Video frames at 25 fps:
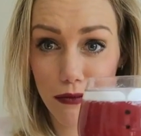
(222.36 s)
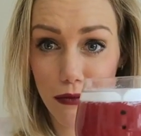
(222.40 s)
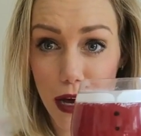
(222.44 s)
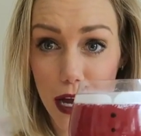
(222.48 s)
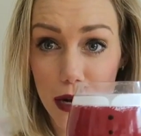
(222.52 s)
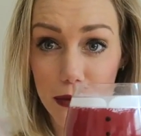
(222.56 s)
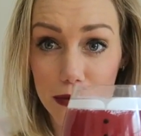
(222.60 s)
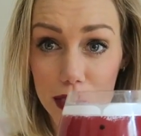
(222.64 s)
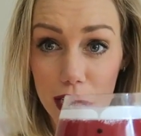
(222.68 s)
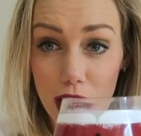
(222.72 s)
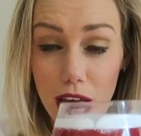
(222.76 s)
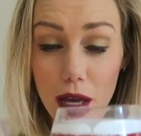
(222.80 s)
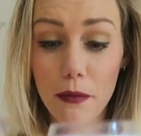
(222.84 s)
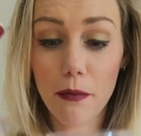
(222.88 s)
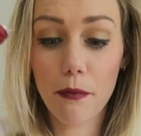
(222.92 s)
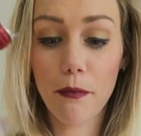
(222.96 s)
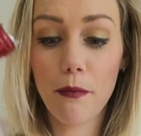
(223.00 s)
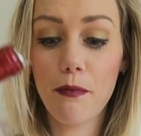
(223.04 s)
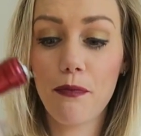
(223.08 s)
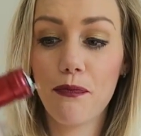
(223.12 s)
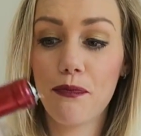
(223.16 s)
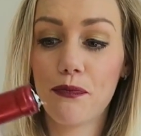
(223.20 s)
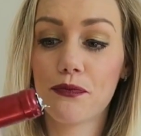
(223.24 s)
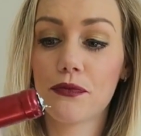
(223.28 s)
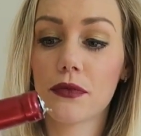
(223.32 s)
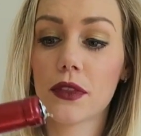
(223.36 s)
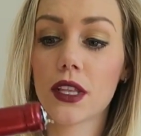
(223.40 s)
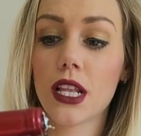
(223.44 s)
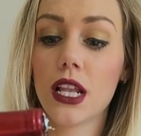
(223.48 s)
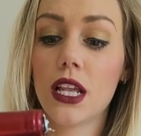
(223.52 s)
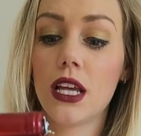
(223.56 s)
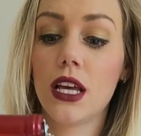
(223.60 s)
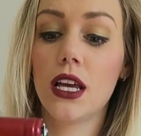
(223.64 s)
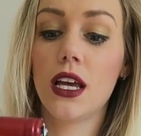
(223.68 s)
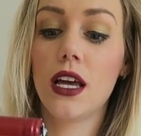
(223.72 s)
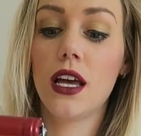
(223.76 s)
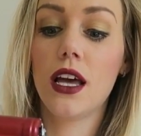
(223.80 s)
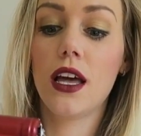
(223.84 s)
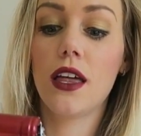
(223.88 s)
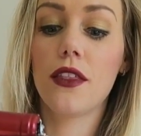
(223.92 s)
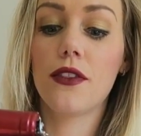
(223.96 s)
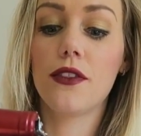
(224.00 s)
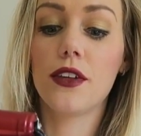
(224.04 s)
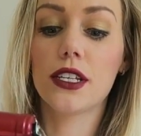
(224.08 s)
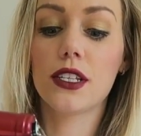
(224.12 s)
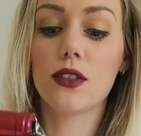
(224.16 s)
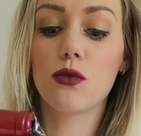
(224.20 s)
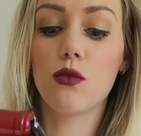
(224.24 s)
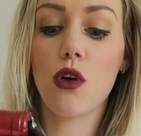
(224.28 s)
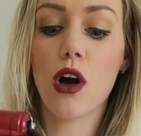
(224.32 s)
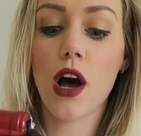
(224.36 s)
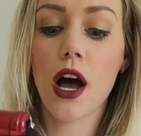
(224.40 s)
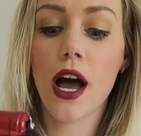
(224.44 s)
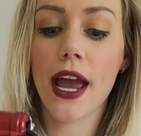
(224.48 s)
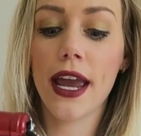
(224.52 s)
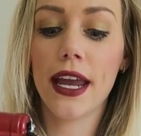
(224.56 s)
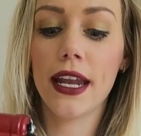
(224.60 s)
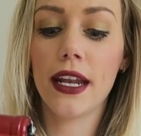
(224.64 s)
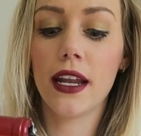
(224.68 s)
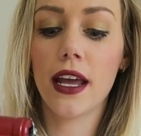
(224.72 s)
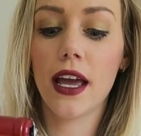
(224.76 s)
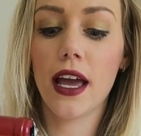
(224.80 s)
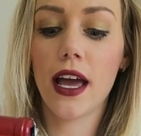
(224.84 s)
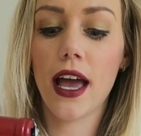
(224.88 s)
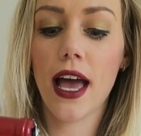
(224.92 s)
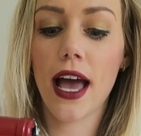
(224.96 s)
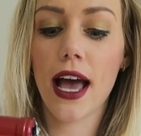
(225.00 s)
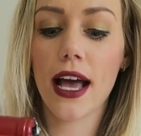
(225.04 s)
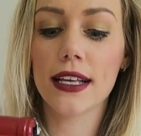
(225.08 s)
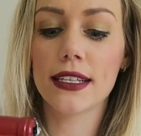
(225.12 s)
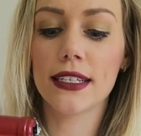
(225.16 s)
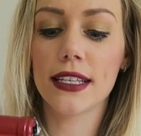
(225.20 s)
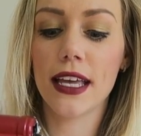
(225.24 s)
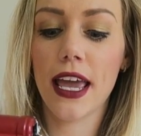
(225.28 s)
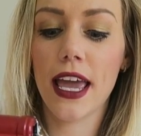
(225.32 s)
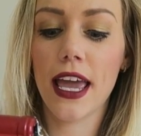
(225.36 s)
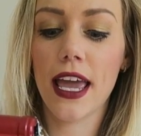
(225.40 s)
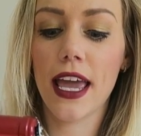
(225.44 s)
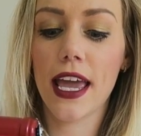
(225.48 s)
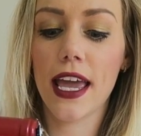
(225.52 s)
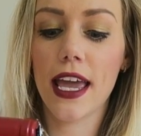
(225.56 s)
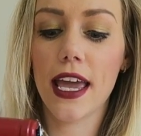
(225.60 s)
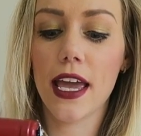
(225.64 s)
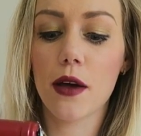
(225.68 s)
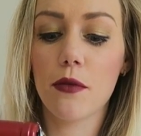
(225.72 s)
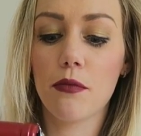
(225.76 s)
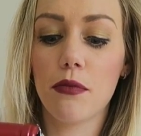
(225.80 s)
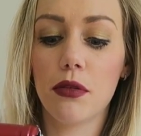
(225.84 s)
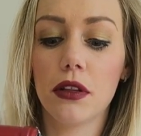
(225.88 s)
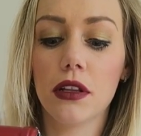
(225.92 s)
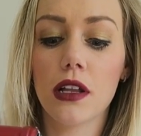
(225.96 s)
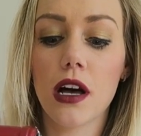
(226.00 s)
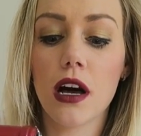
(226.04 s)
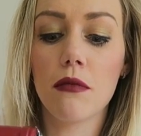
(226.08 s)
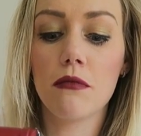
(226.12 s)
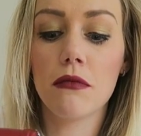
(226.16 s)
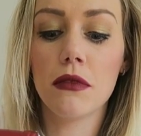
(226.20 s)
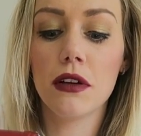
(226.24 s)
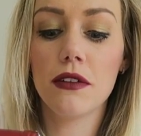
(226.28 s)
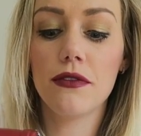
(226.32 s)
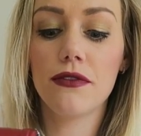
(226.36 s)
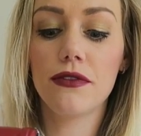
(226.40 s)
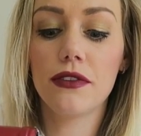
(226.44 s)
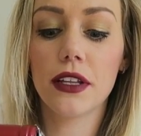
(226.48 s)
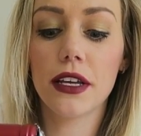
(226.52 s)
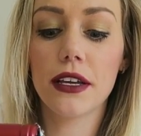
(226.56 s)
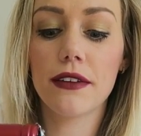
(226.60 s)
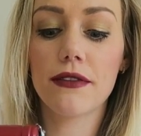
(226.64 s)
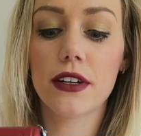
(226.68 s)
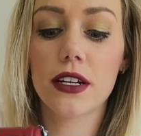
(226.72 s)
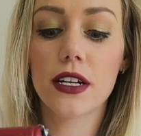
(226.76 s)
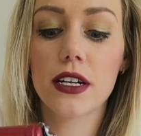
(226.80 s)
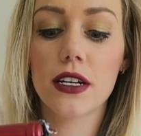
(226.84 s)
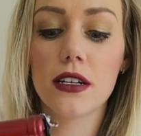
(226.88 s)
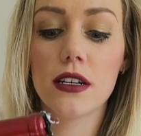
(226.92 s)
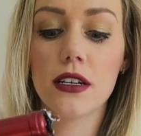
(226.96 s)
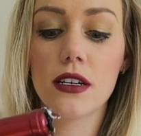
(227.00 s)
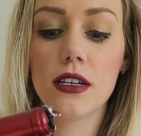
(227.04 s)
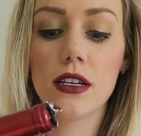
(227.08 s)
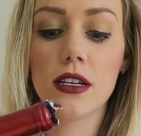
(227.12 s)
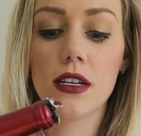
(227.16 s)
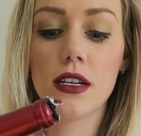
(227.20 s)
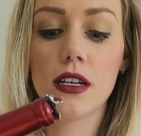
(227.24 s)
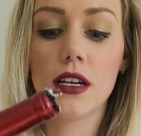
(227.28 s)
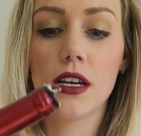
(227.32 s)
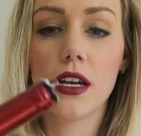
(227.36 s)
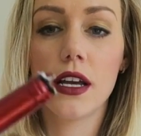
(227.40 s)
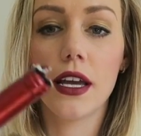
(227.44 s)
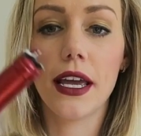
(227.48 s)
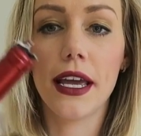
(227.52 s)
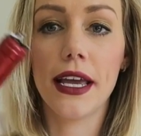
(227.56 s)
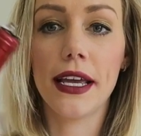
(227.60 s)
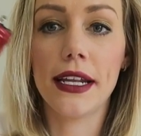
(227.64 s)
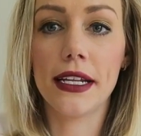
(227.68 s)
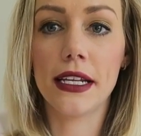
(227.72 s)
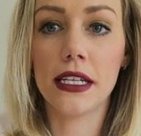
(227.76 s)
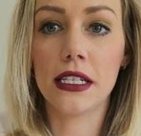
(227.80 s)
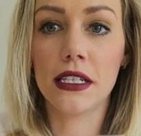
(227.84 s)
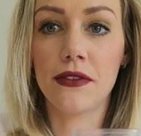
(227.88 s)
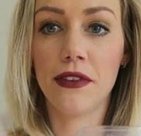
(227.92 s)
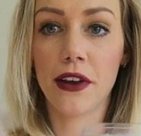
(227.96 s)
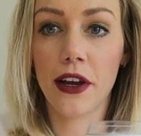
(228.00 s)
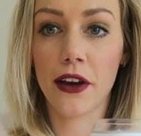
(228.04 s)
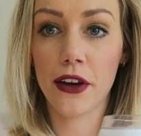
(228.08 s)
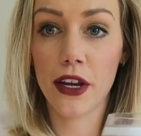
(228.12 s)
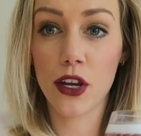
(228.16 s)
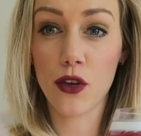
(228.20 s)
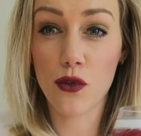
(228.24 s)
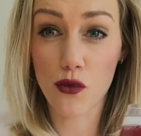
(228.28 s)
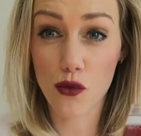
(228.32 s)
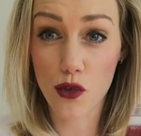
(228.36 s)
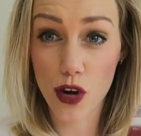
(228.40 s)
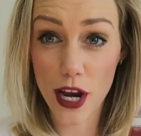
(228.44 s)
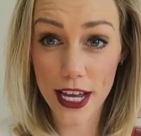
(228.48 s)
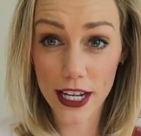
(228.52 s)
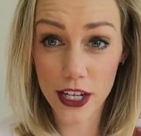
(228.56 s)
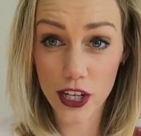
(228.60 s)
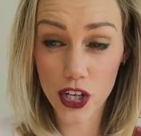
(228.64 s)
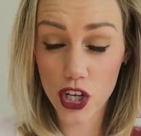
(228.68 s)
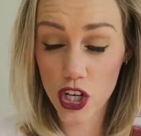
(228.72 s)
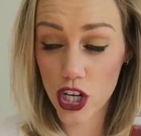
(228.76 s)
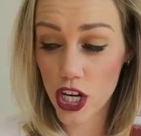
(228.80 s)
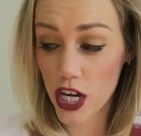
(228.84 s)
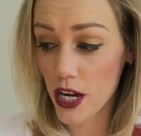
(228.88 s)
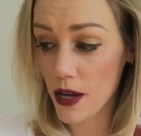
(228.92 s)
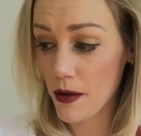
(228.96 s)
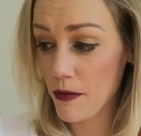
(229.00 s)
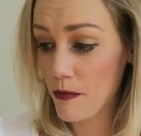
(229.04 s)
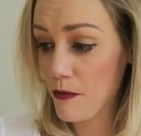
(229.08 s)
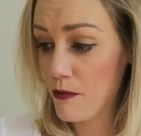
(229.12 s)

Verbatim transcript: bottoms up. This wine has a plum flavor. It is very rich,